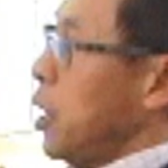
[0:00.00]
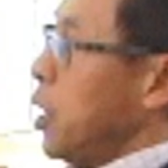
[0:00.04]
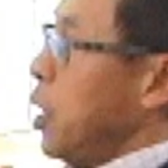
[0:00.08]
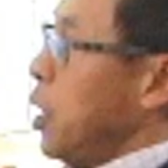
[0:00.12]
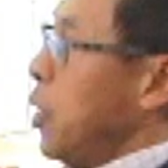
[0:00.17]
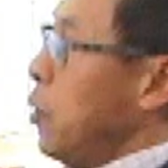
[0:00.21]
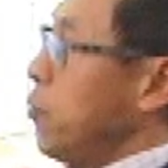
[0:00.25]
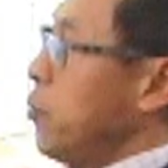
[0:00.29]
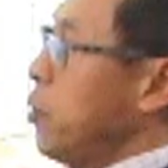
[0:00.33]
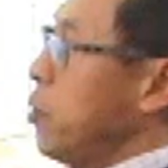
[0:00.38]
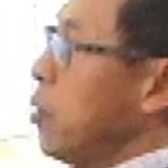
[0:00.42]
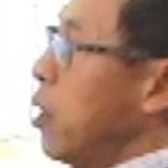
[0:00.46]

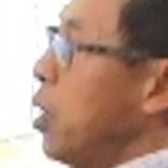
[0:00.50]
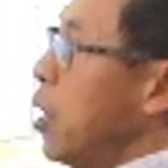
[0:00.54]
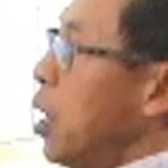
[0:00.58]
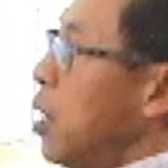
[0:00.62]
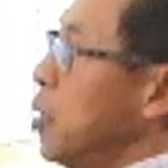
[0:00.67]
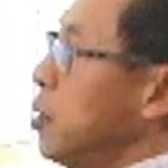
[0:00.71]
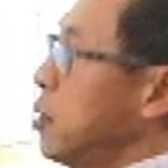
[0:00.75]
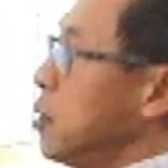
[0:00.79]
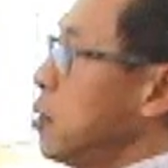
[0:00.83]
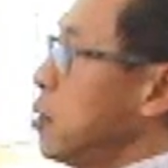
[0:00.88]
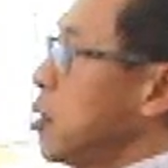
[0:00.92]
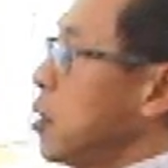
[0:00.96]
if you,
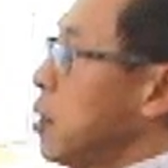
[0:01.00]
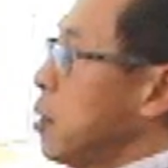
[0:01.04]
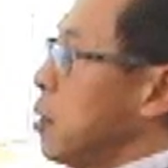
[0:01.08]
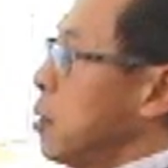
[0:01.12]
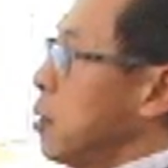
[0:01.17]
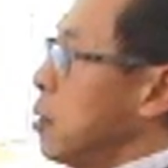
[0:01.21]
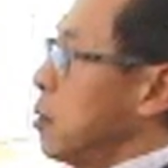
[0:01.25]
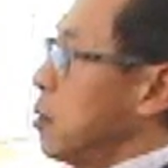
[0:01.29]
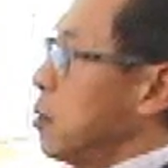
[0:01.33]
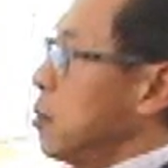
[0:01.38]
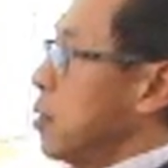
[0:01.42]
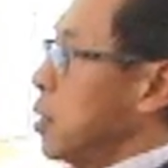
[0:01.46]

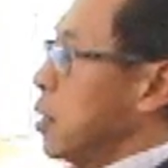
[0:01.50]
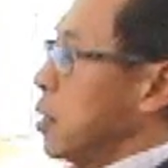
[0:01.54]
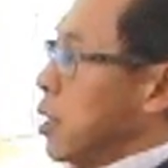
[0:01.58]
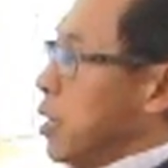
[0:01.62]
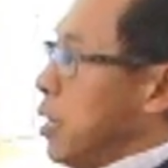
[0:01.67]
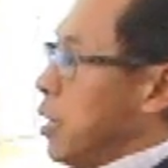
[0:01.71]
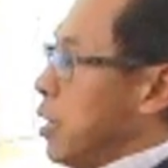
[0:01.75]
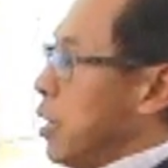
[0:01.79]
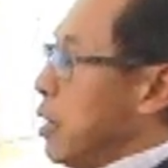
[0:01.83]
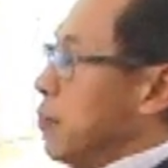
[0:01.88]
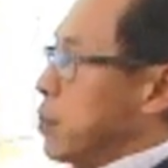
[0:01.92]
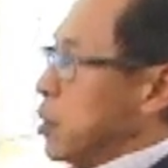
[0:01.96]
until, and
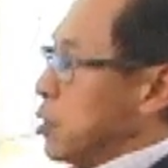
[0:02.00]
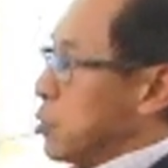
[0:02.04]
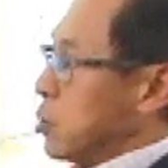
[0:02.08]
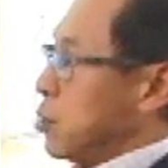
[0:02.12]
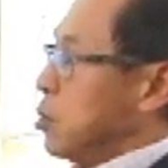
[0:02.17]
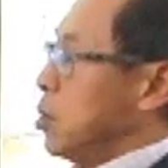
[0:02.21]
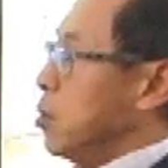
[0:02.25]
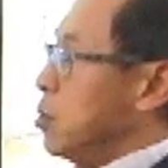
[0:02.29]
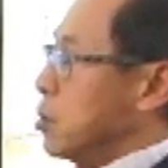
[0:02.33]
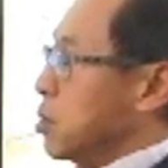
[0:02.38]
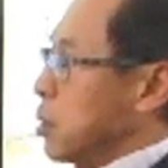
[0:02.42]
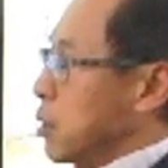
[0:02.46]
again, I'm just
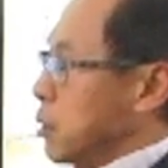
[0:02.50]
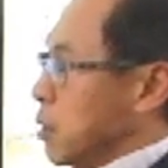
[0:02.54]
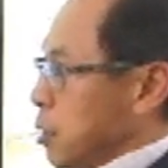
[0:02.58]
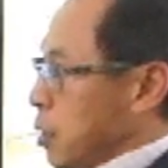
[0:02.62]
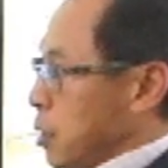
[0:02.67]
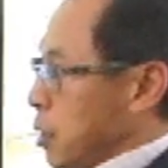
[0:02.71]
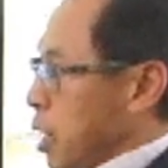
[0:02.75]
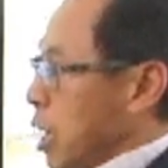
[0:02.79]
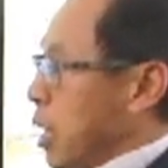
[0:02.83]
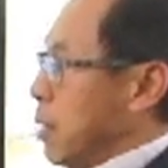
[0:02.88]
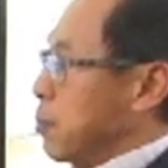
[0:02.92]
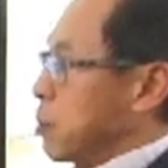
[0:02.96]
using the
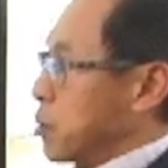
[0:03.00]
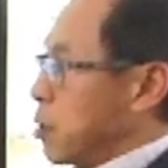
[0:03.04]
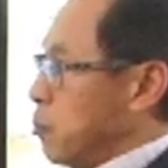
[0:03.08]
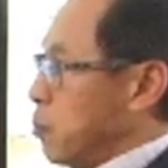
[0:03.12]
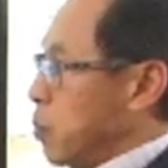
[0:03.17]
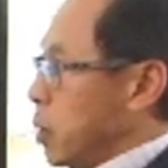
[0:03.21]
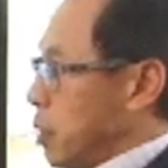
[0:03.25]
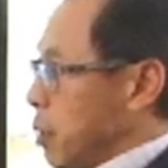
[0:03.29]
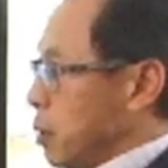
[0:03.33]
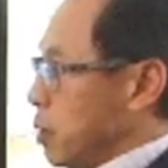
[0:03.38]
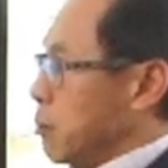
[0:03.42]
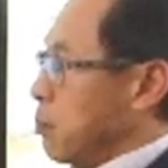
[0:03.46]
name so
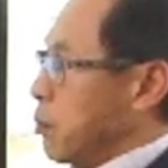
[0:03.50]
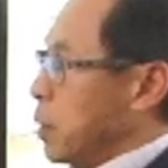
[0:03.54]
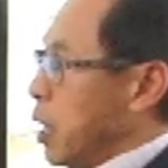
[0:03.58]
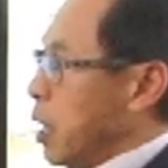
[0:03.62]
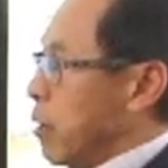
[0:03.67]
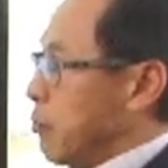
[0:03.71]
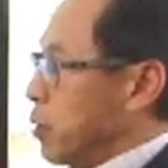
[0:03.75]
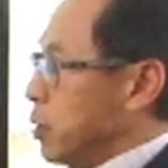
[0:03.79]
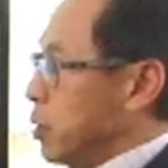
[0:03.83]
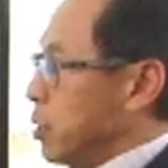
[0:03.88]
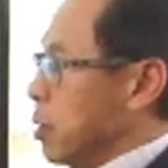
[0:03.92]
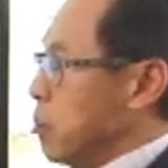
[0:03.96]
we
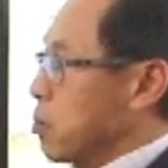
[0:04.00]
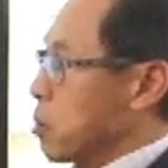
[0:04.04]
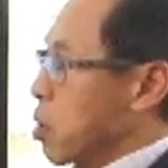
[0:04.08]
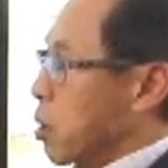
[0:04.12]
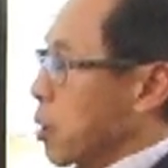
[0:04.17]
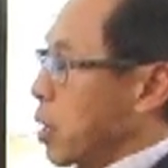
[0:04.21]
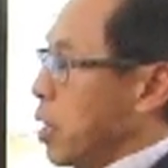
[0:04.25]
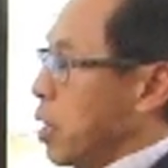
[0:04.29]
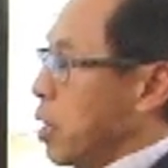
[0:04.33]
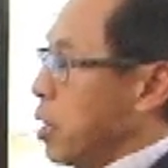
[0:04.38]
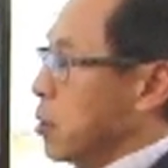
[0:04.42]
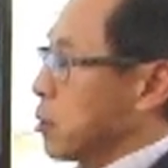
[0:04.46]
have a
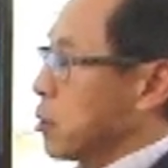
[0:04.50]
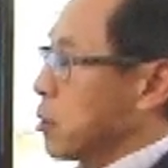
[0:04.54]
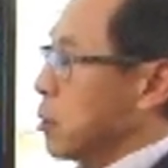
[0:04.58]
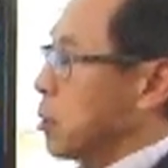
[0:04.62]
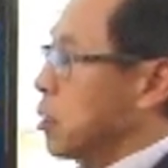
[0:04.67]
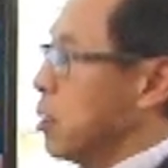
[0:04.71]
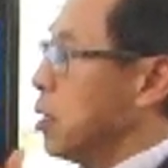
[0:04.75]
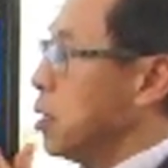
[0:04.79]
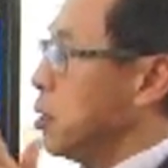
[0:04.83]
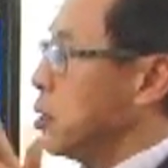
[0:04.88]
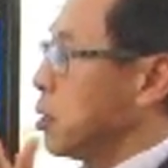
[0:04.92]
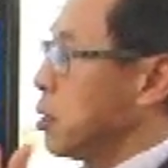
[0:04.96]

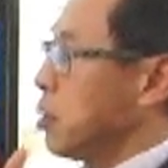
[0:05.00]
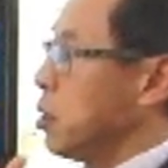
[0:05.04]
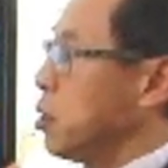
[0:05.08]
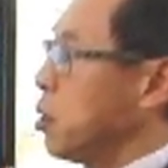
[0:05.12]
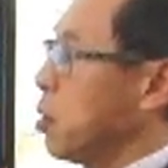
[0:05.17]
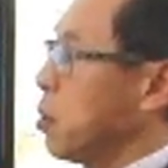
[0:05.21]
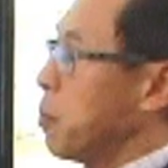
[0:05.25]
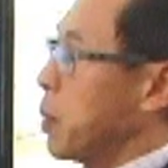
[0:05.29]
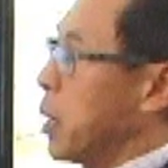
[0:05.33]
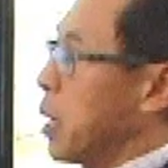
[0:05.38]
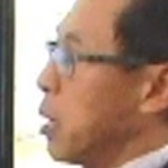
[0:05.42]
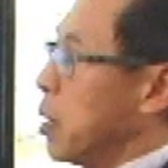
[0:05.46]
demarcation,
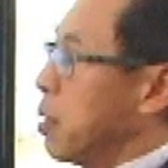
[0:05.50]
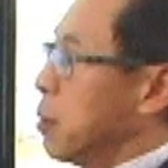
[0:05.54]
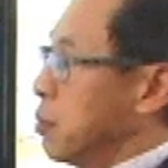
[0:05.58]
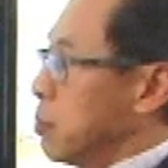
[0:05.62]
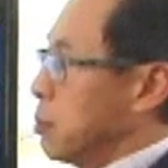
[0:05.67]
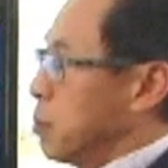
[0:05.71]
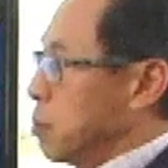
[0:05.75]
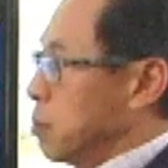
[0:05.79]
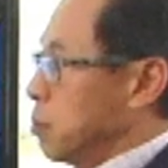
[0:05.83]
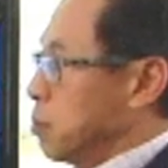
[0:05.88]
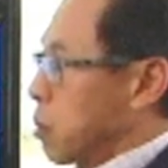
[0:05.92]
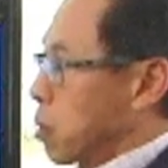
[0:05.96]
until about
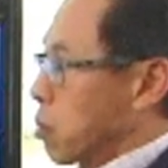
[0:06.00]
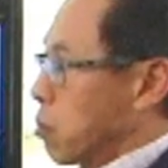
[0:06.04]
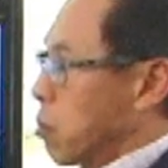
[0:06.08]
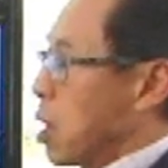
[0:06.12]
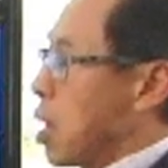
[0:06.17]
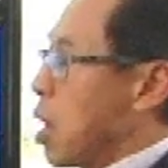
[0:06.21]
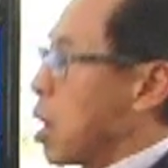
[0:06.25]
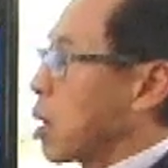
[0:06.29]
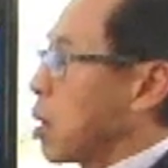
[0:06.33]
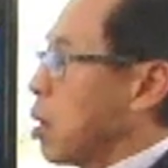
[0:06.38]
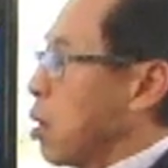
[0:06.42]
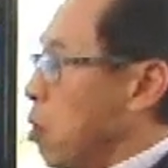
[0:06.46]

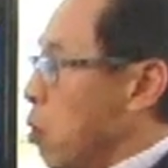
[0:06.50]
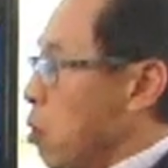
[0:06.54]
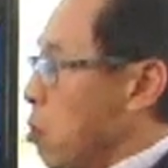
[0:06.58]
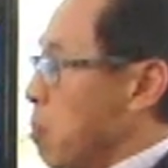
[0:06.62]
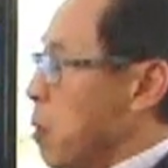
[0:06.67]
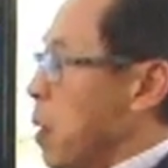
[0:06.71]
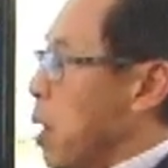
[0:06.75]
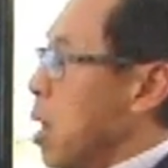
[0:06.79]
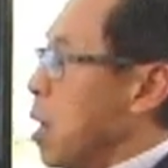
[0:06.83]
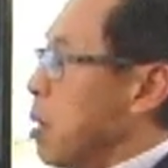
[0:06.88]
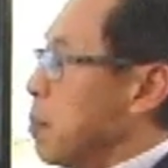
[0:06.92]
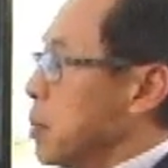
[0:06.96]
Barack
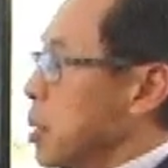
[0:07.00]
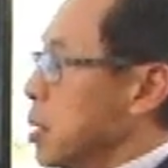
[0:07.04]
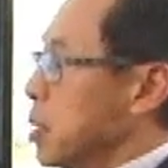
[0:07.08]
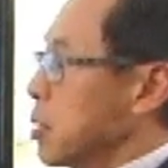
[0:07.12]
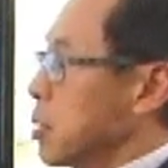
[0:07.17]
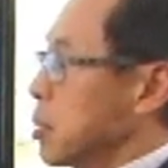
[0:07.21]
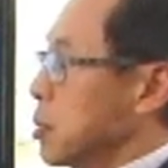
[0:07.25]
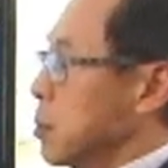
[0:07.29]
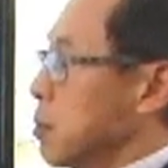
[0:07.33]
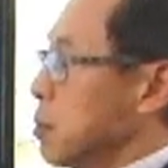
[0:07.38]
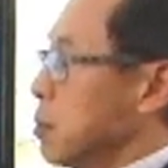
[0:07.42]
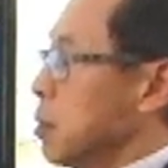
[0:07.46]

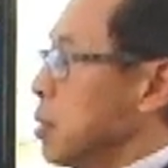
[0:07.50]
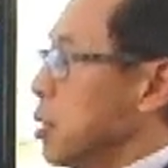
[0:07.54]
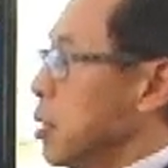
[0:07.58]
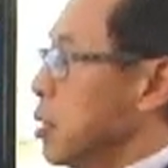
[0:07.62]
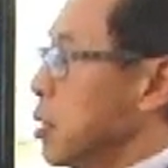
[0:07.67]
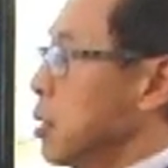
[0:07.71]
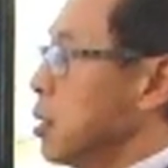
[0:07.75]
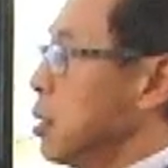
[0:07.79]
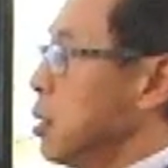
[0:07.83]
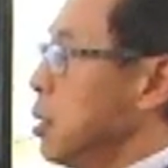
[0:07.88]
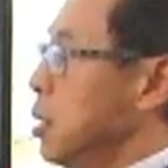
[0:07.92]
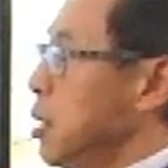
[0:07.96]
Obama,
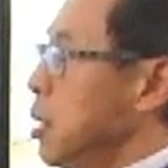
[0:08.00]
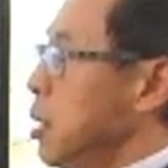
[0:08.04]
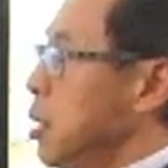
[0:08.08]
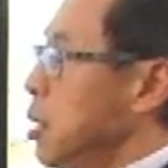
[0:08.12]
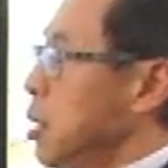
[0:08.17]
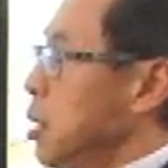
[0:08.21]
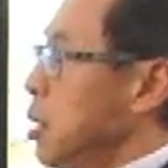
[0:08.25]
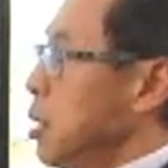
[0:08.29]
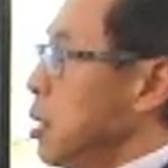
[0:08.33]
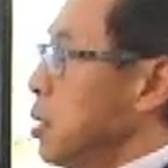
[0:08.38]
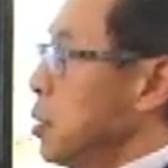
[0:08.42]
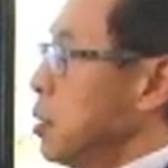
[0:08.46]
right?
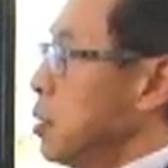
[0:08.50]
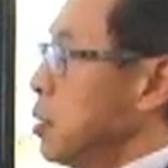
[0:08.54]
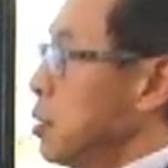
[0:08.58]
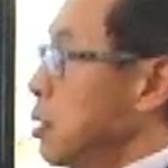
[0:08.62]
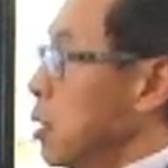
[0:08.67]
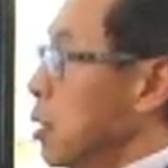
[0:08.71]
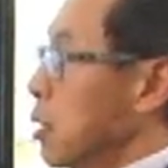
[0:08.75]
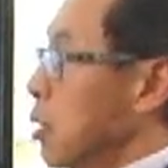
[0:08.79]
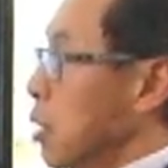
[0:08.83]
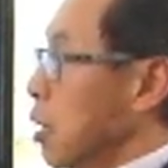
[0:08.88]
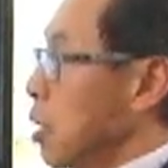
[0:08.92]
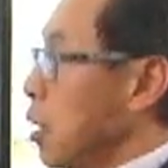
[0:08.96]

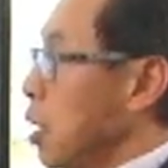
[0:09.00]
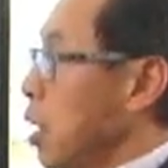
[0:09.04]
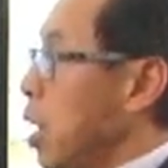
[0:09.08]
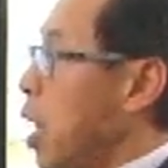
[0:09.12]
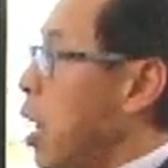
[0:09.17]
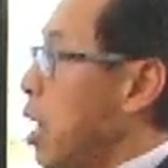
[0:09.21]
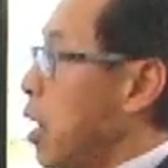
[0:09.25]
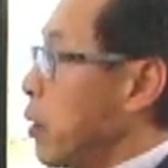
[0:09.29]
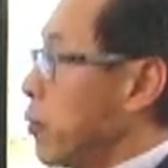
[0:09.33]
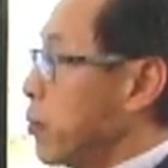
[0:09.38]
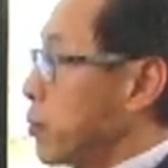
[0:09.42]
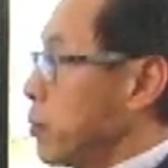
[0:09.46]
The
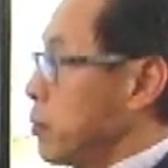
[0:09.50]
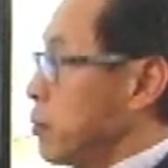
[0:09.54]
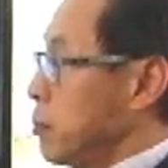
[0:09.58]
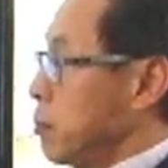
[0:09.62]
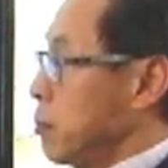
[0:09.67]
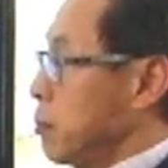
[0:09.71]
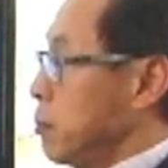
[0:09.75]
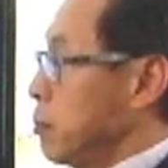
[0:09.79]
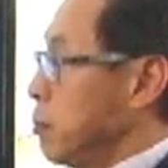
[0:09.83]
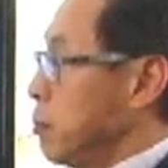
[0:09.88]
left,